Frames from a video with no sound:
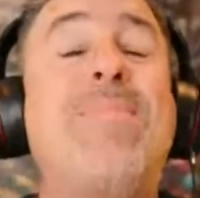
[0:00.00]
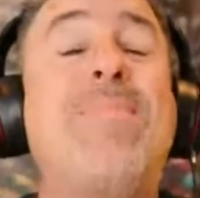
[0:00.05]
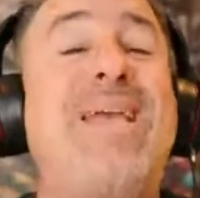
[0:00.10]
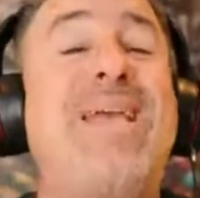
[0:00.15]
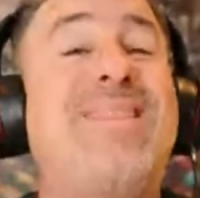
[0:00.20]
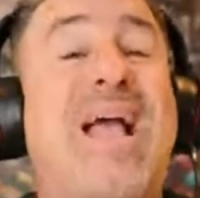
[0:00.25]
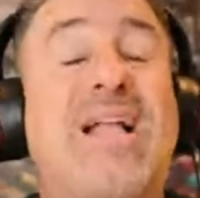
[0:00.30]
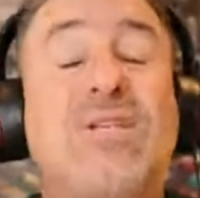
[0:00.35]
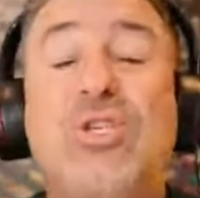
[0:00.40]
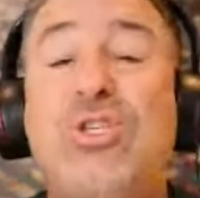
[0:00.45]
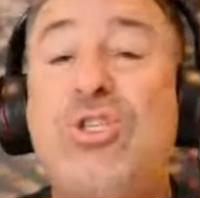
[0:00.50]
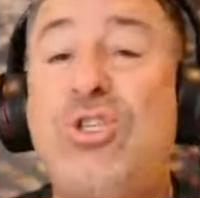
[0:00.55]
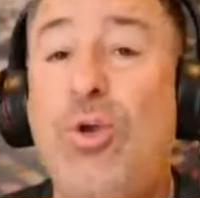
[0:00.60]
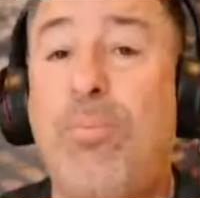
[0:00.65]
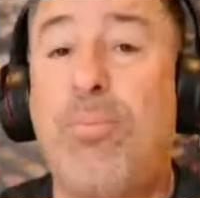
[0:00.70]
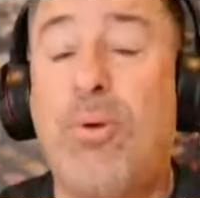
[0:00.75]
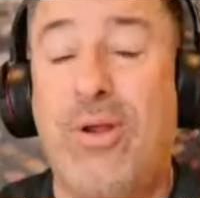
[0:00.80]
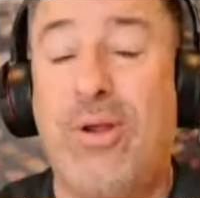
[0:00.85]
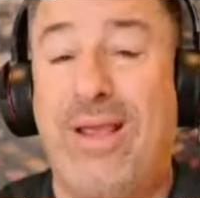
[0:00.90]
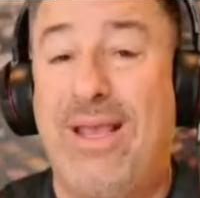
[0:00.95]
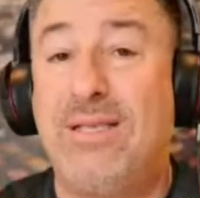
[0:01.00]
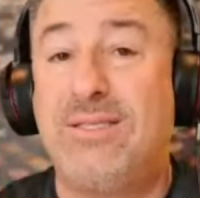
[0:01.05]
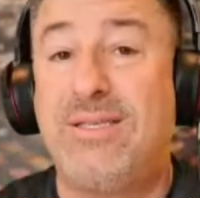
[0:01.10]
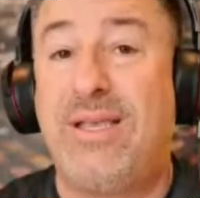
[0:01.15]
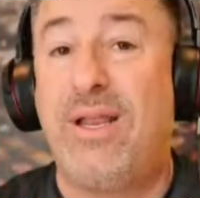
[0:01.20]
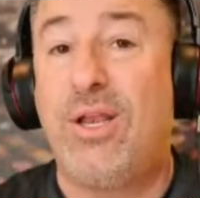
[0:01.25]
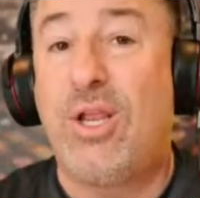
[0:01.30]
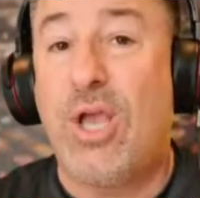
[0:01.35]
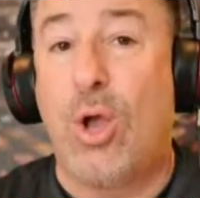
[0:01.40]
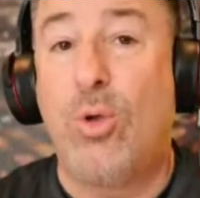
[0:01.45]
So I make that
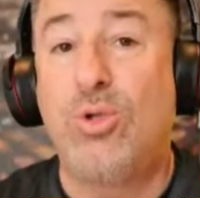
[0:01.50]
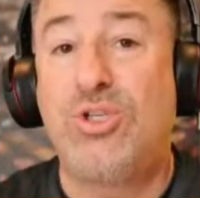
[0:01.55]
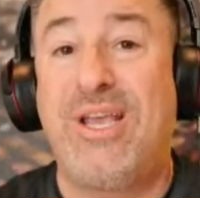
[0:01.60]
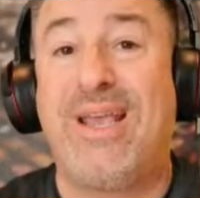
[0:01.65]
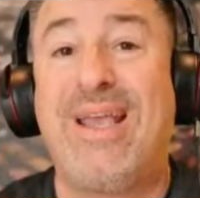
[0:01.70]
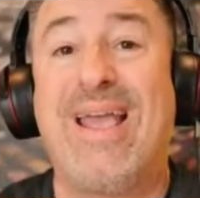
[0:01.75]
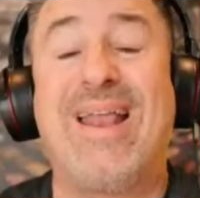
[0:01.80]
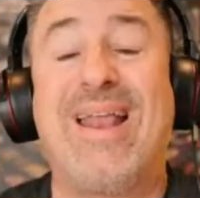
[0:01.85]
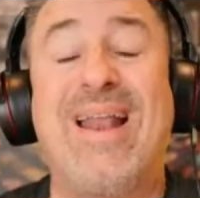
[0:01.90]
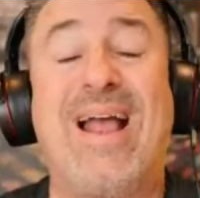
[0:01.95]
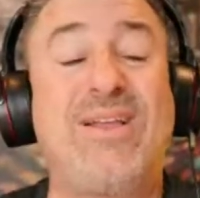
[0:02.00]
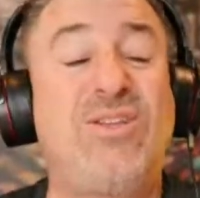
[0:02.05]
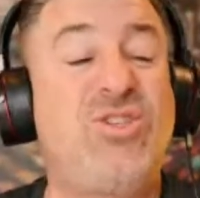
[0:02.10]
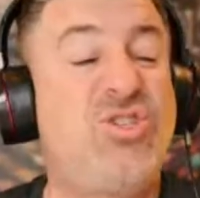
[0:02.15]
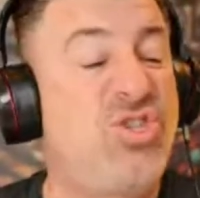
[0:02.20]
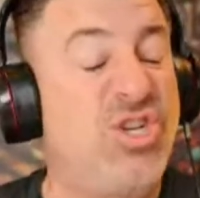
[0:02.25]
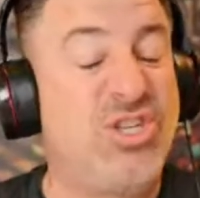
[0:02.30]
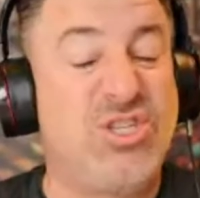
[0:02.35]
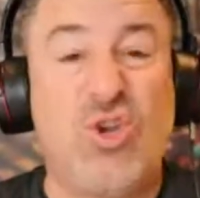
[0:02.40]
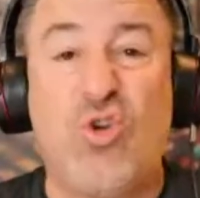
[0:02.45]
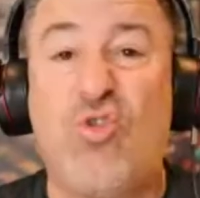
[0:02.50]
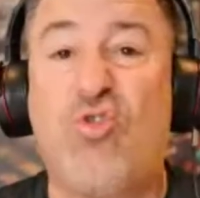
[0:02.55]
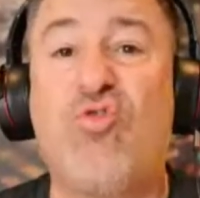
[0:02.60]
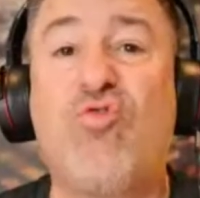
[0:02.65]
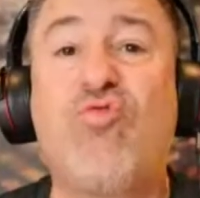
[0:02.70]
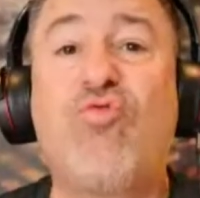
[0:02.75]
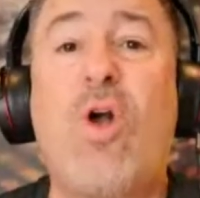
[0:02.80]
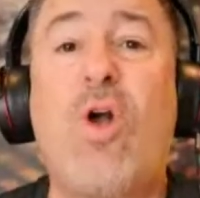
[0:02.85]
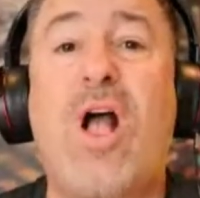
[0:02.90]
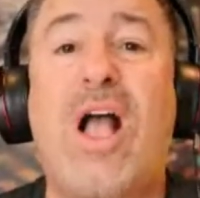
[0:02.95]
super easy in coaching and I
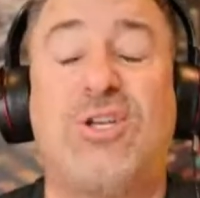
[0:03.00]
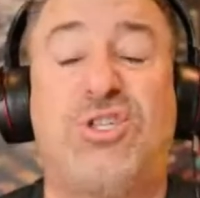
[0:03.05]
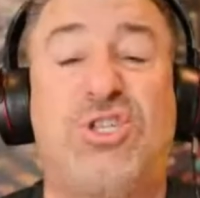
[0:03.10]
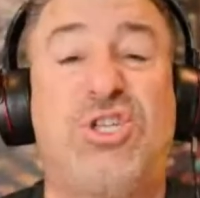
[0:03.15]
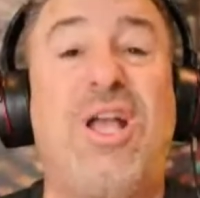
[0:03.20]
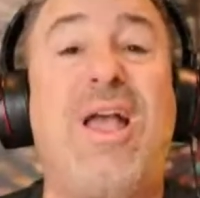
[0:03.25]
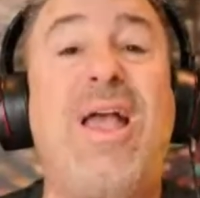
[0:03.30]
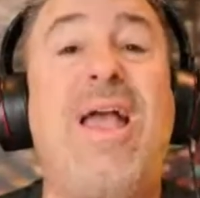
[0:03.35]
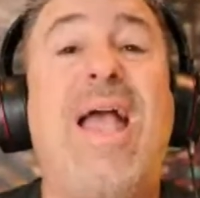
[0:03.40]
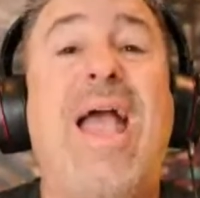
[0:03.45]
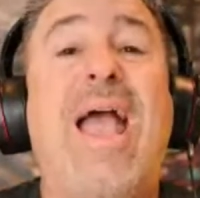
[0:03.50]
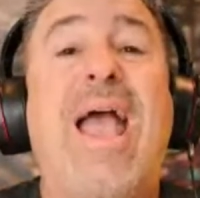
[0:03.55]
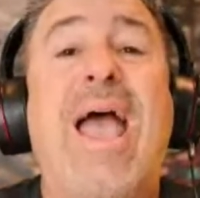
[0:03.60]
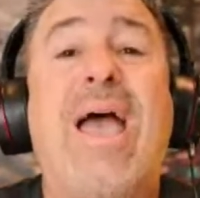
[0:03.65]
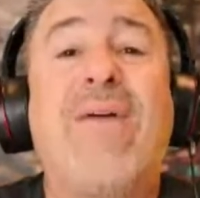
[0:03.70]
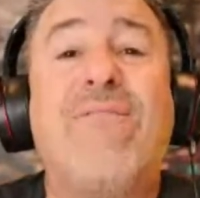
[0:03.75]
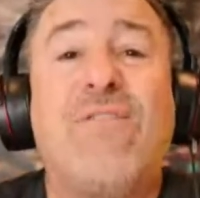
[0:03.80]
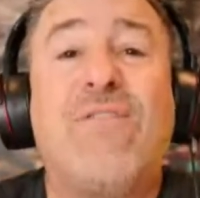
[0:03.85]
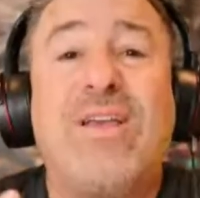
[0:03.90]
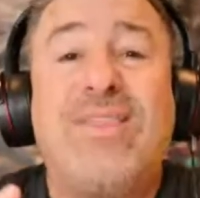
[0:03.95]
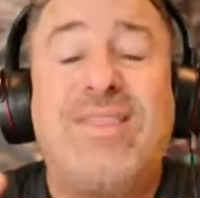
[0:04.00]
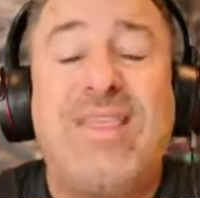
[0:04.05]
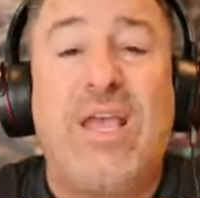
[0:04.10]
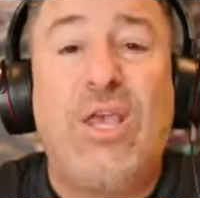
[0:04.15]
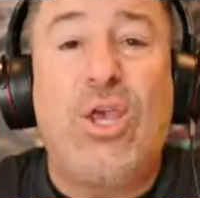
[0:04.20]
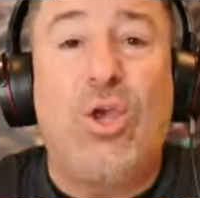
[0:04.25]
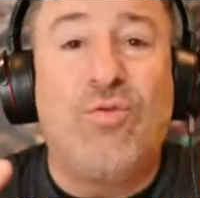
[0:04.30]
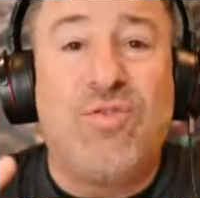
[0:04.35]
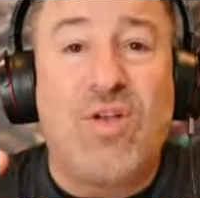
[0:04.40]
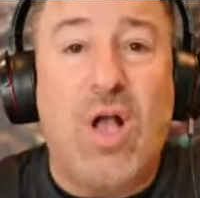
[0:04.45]
just crush
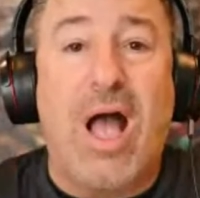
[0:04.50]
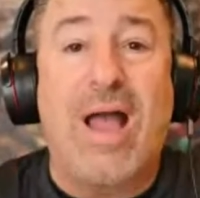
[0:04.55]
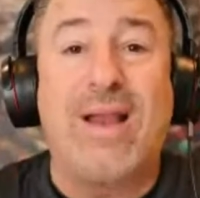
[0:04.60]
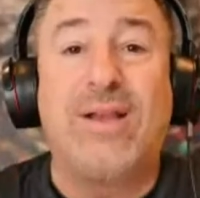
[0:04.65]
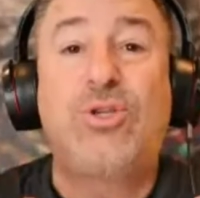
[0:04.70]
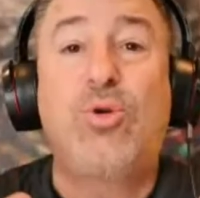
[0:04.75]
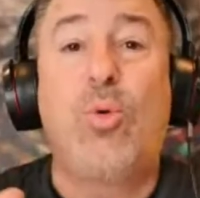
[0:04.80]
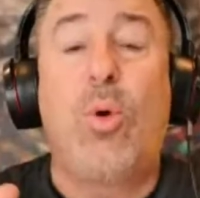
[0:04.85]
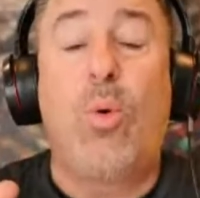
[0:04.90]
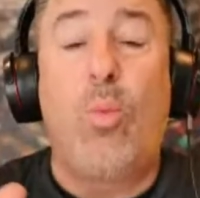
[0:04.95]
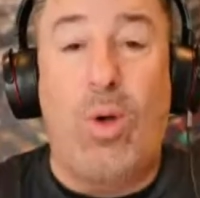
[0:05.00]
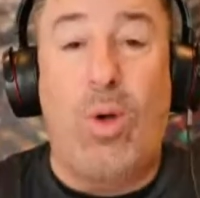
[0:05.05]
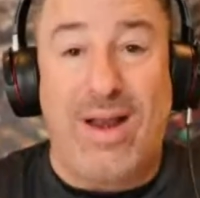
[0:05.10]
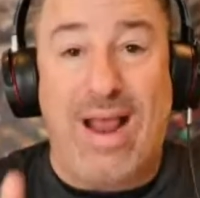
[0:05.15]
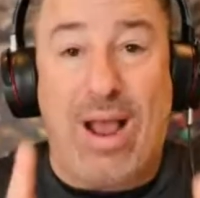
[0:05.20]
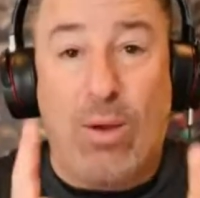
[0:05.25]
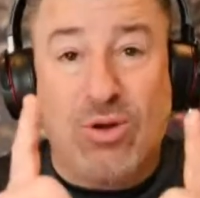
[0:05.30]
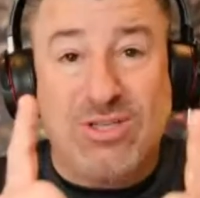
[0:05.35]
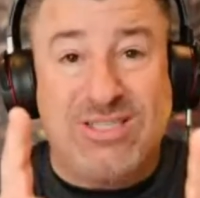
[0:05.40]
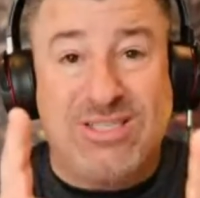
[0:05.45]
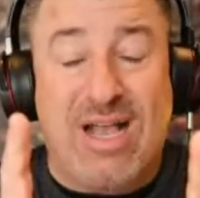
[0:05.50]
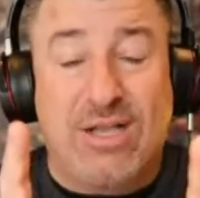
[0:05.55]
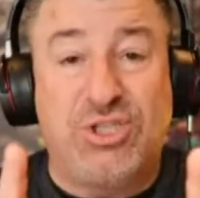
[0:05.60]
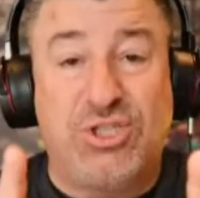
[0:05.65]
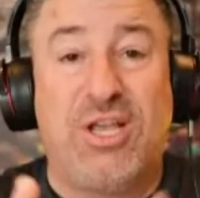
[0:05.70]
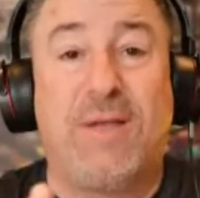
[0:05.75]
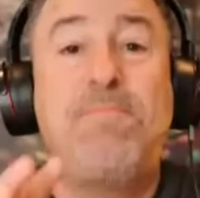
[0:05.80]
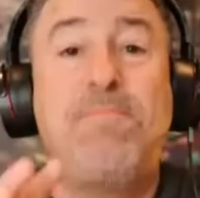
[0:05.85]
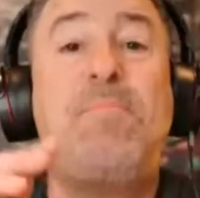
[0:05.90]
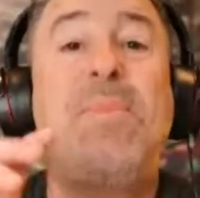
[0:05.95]
everything you've got into a one hour
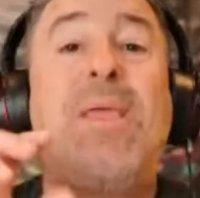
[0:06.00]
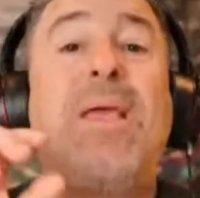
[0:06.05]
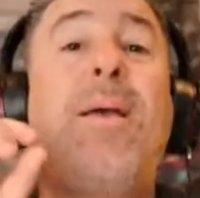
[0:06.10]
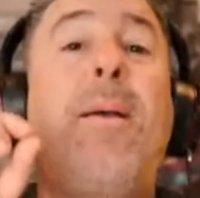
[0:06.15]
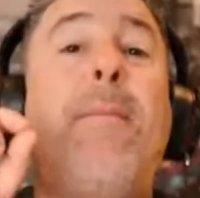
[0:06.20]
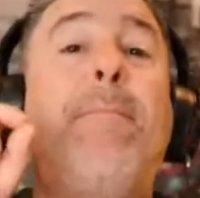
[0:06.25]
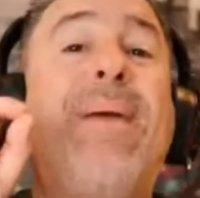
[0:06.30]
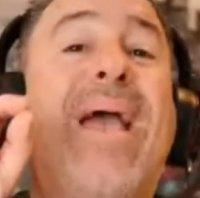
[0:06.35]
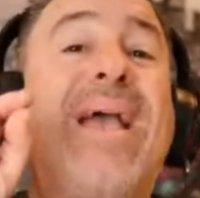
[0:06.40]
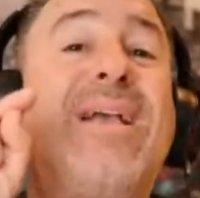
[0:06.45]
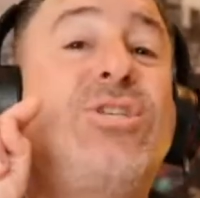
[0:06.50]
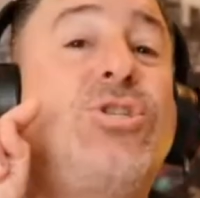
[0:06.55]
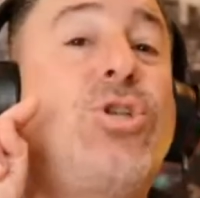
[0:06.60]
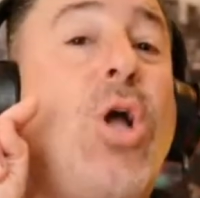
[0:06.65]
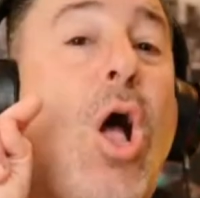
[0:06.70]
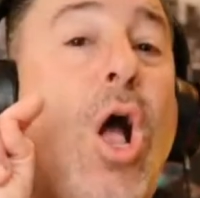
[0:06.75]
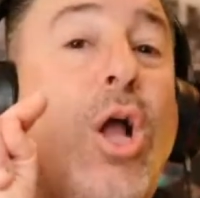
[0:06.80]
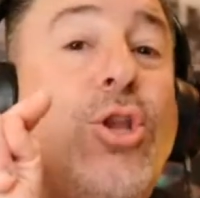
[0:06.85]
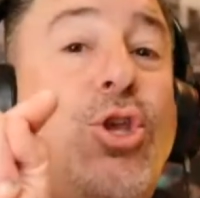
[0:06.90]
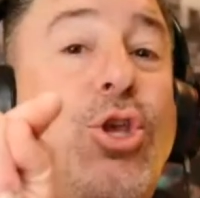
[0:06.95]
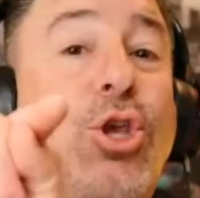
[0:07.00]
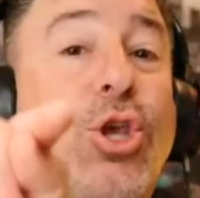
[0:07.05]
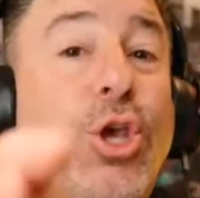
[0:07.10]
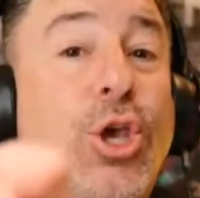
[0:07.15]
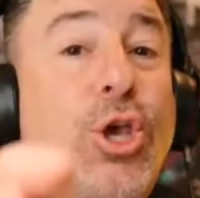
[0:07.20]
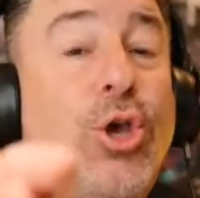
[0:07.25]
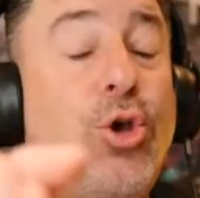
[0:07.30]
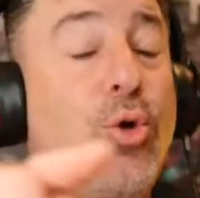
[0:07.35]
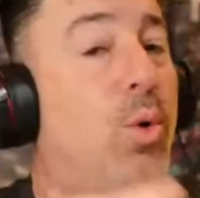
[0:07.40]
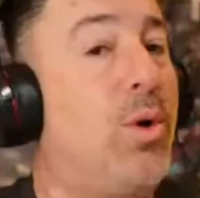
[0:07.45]
session based on
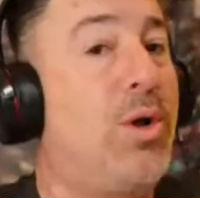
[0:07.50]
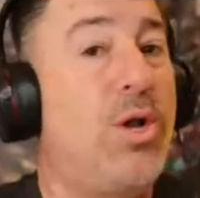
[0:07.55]
you,